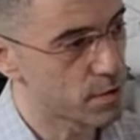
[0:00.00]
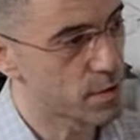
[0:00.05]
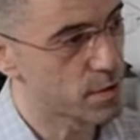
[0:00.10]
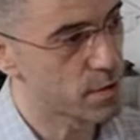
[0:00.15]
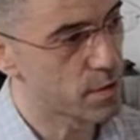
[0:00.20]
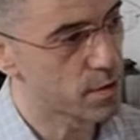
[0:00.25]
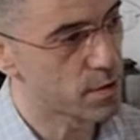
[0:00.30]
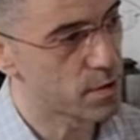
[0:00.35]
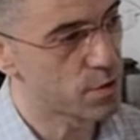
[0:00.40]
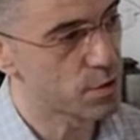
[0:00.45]

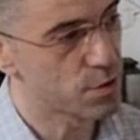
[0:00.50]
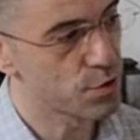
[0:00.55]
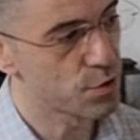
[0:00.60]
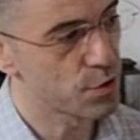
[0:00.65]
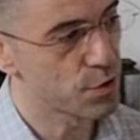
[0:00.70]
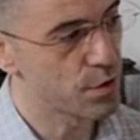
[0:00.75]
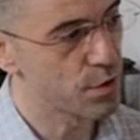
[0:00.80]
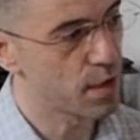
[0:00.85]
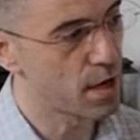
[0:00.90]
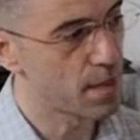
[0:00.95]
I'm going to show
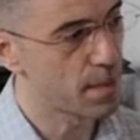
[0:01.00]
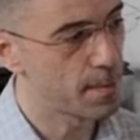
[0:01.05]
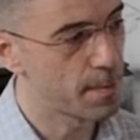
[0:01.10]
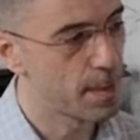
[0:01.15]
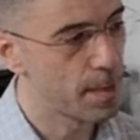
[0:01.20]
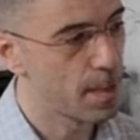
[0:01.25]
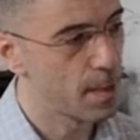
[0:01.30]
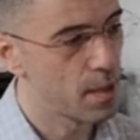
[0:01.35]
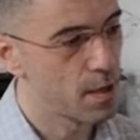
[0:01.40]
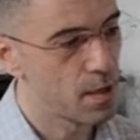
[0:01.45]
you that.
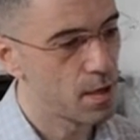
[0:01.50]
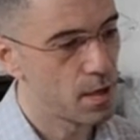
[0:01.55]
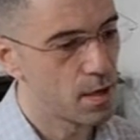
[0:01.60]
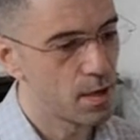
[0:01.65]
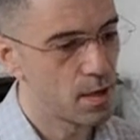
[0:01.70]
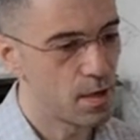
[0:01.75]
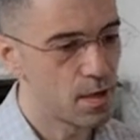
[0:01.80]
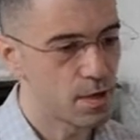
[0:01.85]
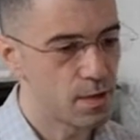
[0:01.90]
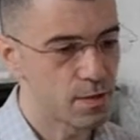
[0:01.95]

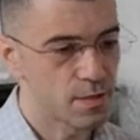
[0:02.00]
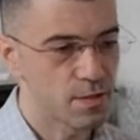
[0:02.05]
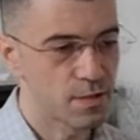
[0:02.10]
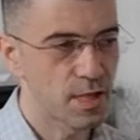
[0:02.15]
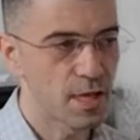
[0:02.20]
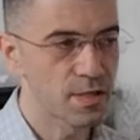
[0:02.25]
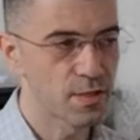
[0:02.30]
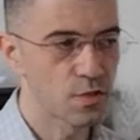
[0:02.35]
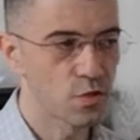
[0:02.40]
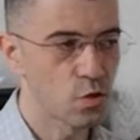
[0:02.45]
It
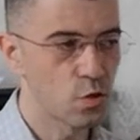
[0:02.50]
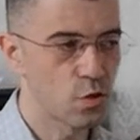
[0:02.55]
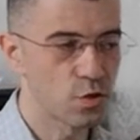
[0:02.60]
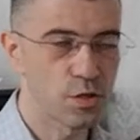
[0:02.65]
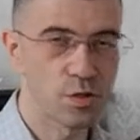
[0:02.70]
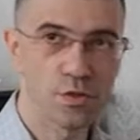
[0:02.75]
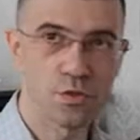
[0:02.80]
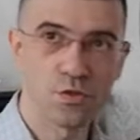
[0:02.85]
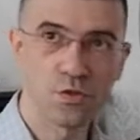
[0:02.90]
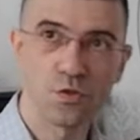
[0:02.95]
says no
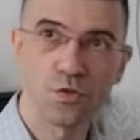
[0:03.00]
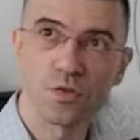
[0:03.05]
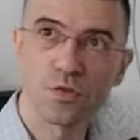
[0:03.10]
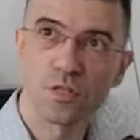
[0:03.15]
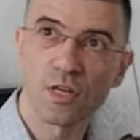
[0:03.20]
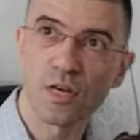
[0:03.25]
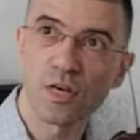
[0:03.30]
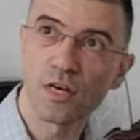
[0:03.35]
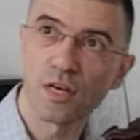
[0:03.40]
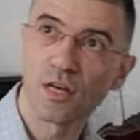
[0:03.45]

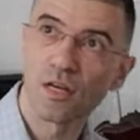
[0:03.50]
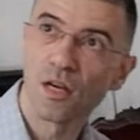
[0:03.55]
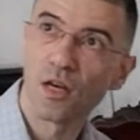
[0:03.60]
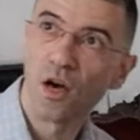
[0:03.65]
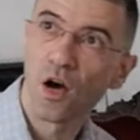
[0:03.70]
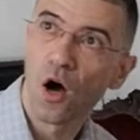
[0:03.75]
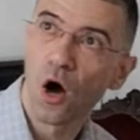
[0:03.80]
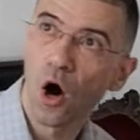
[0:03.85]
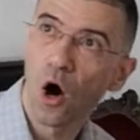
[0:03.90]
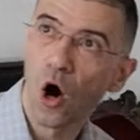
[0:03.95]
transducer
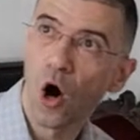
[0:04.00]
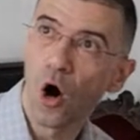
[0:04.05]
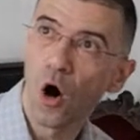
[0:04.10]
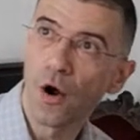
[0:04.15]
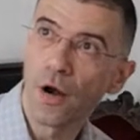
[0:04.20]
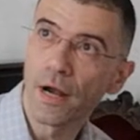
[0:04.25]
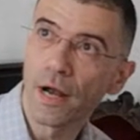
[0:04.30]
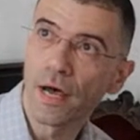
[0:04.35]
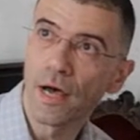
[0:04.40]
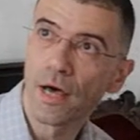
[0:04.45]

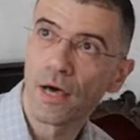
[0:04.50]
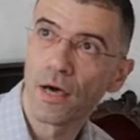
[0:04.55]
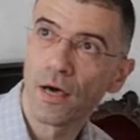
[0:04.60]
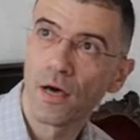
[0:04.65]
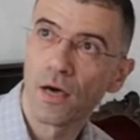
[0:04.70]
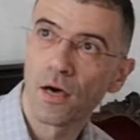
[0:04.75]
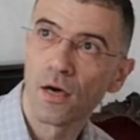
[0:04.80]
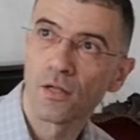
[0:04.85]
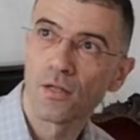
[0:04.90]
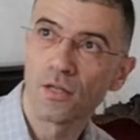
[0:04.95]
on
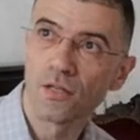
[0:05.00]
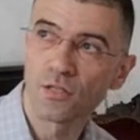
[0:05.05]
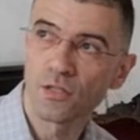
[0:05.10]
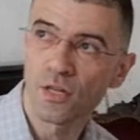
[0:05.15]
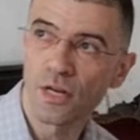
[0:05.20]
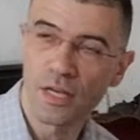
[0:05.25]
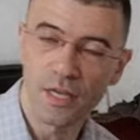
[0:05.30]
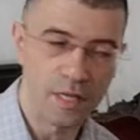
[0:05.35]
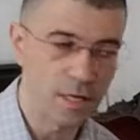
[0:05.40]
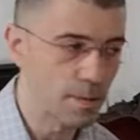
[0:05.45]
the
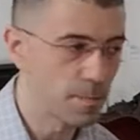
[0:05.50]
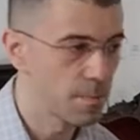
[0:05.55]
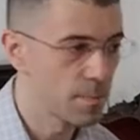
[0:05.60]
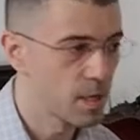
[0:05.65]
screen.